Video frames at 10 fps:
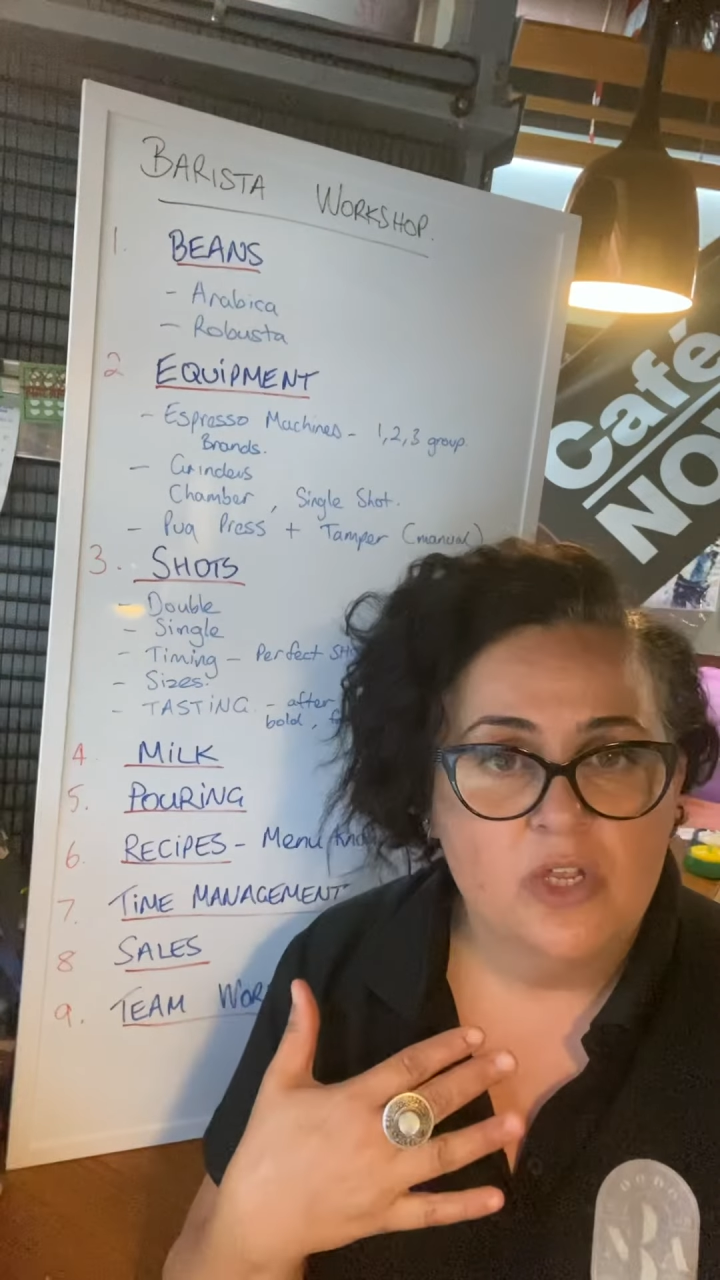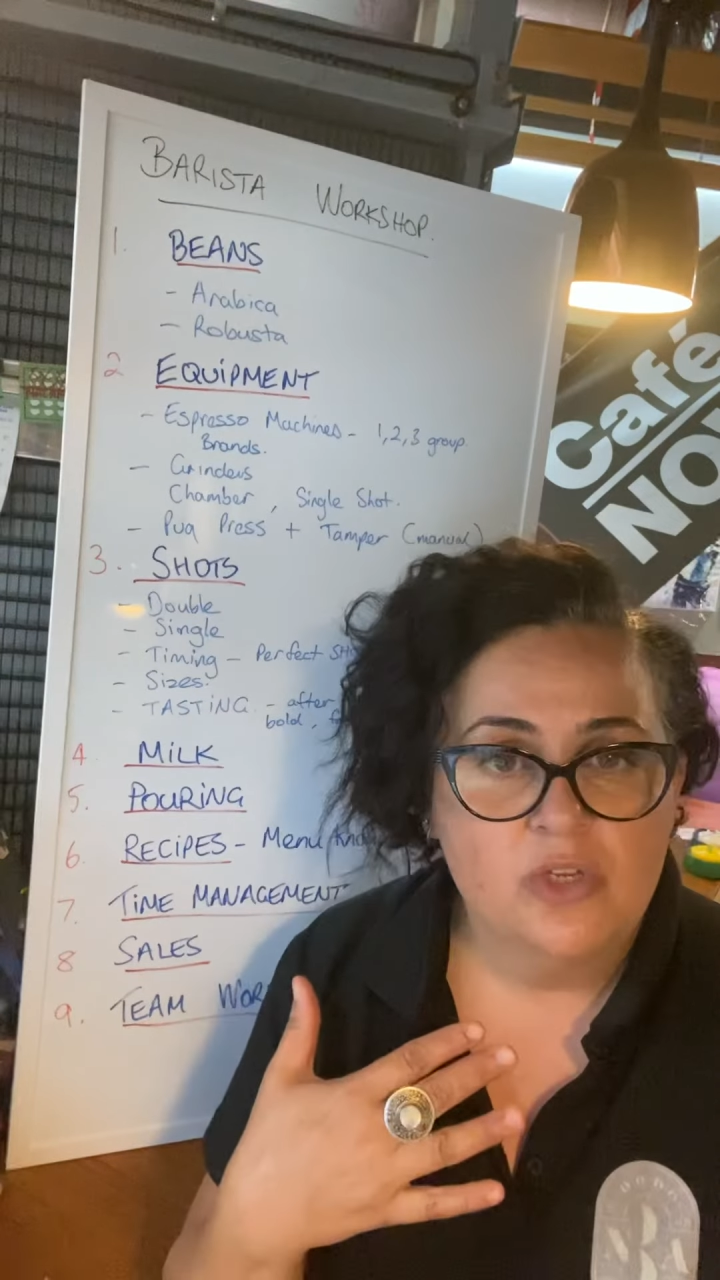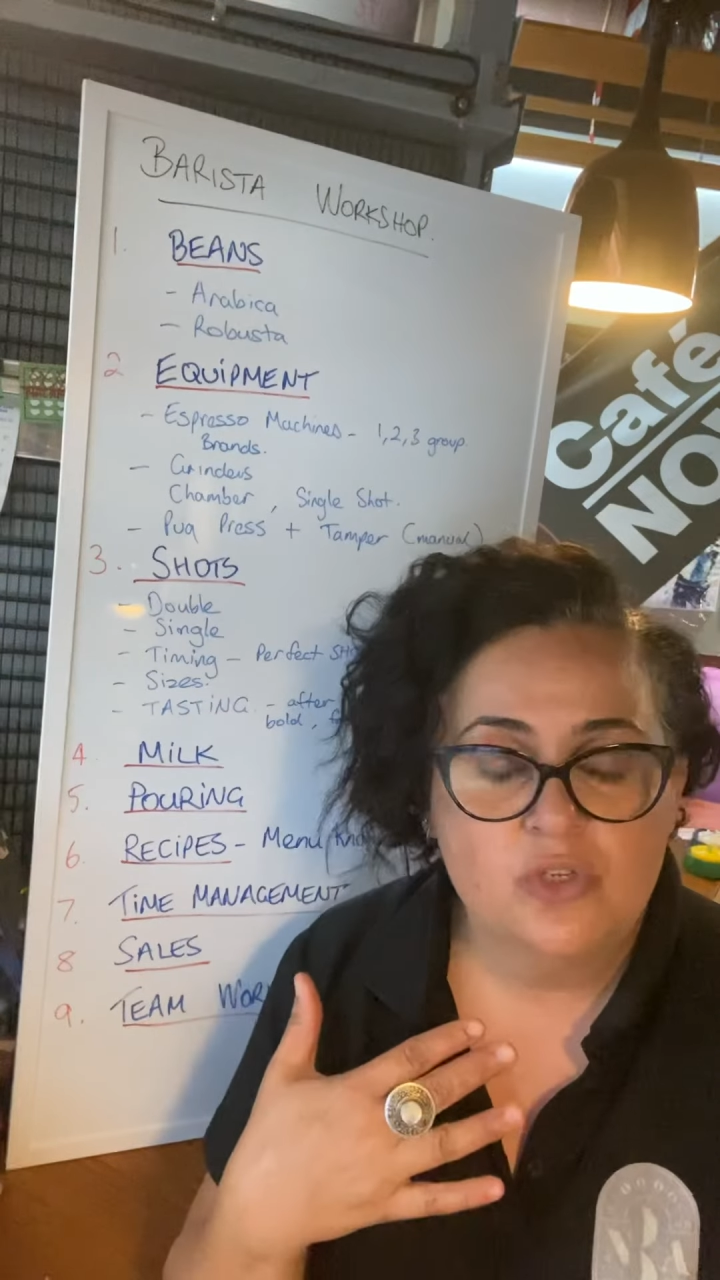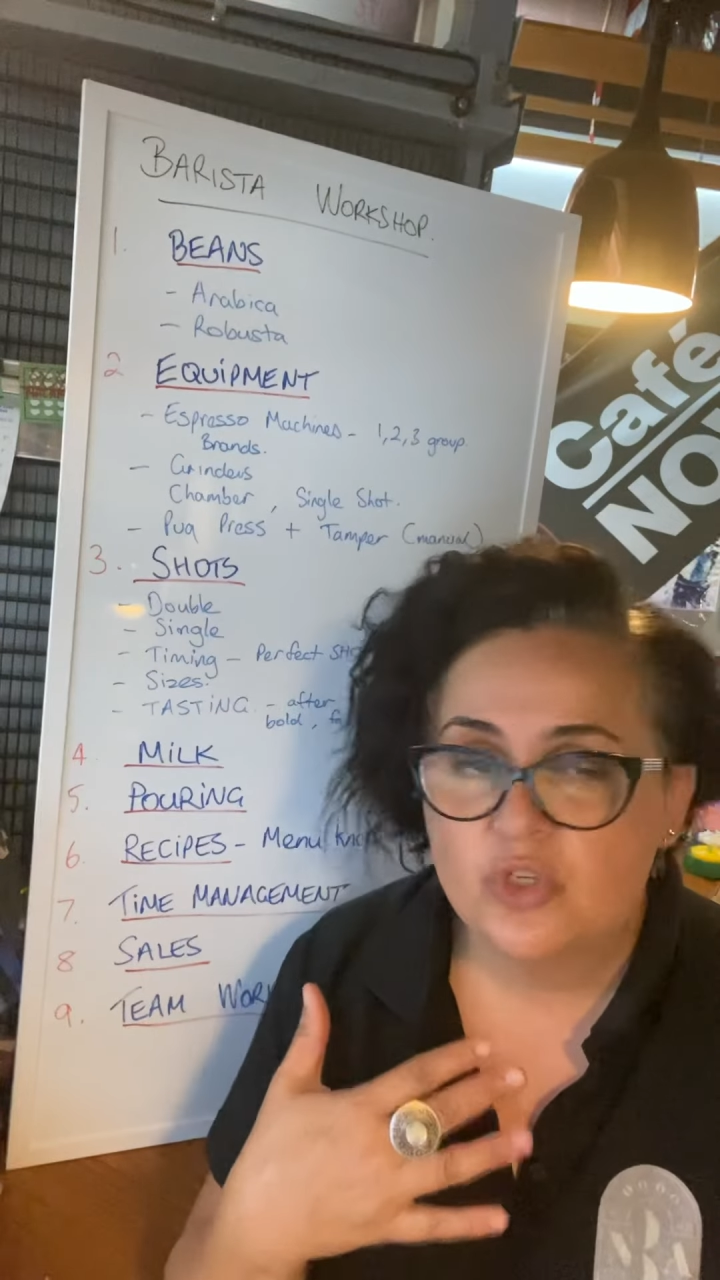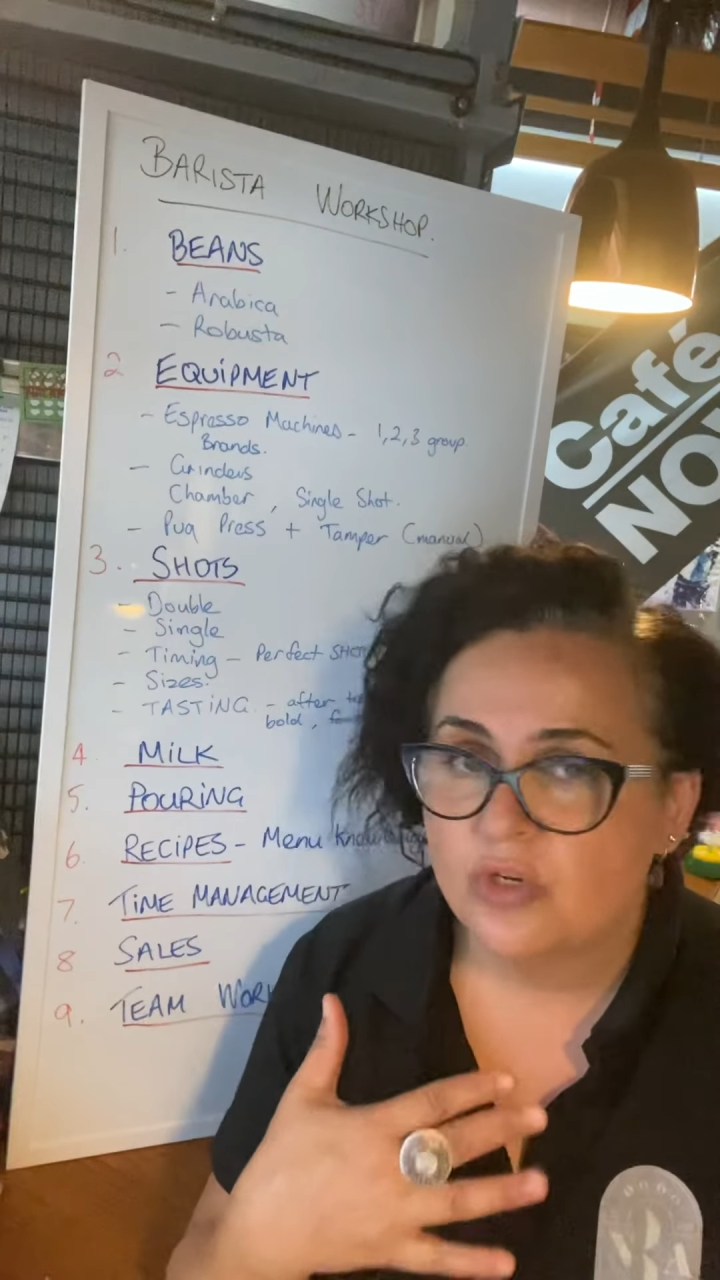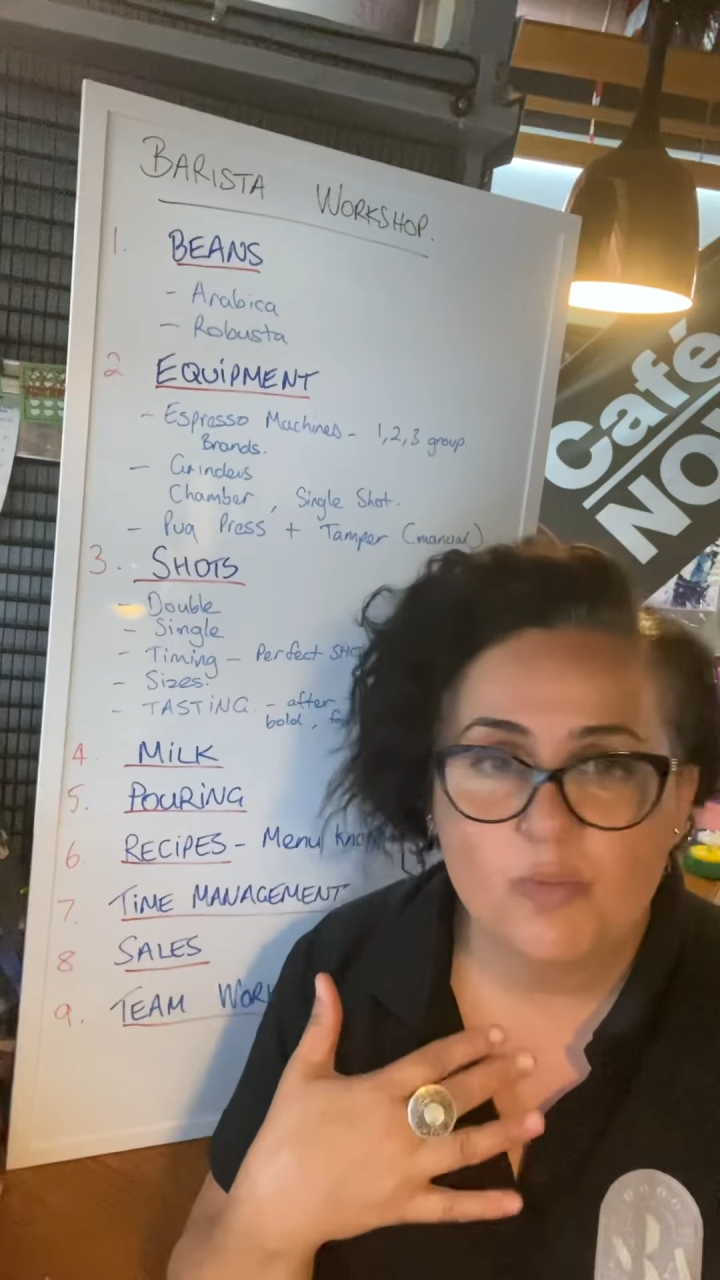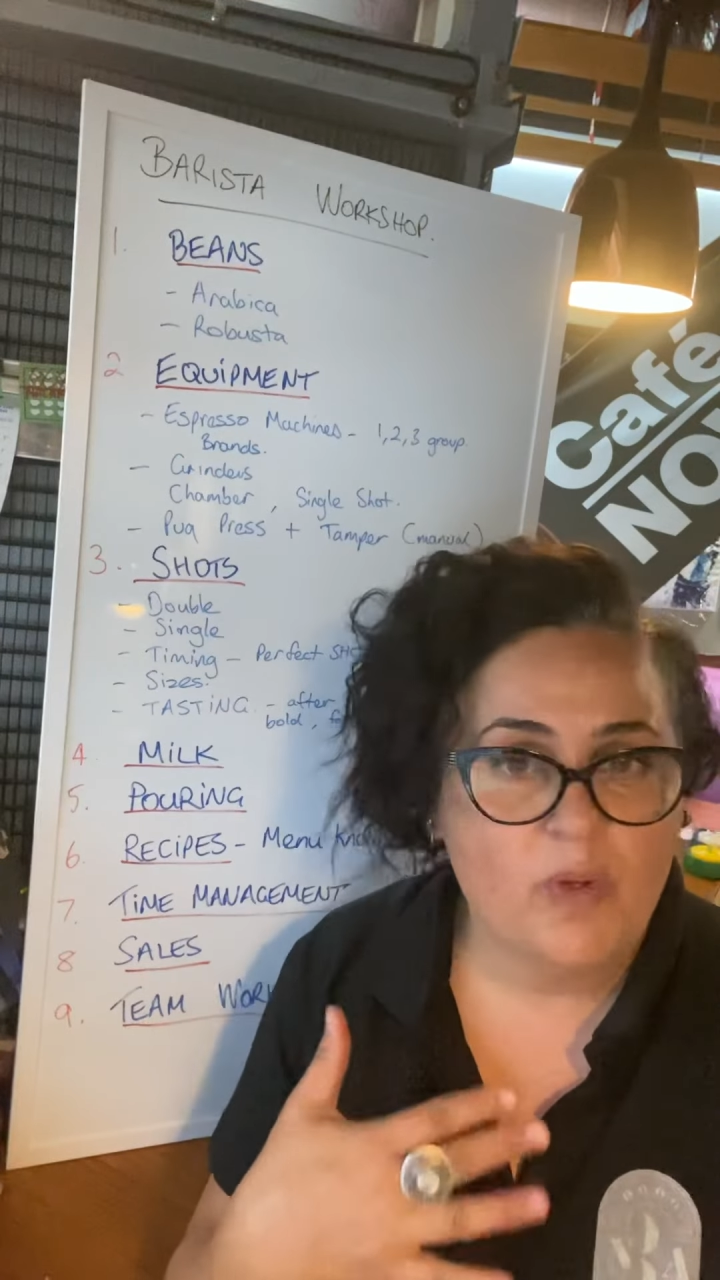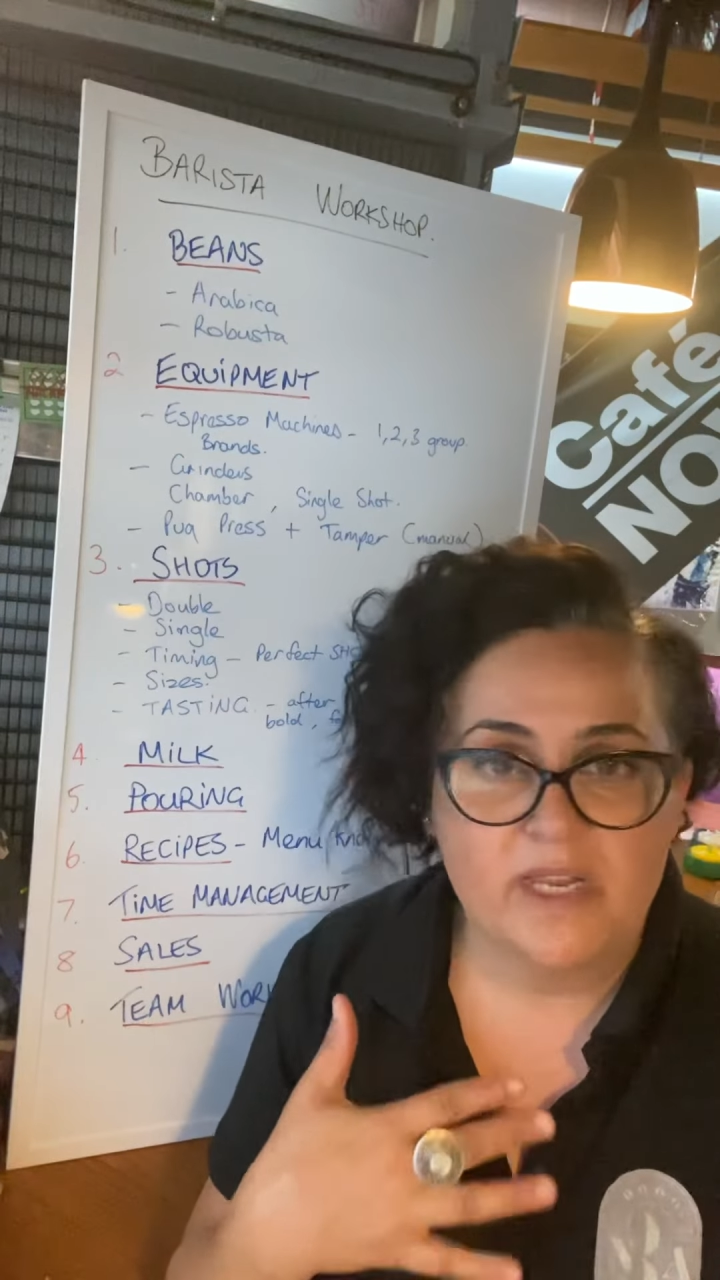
You shouldn't want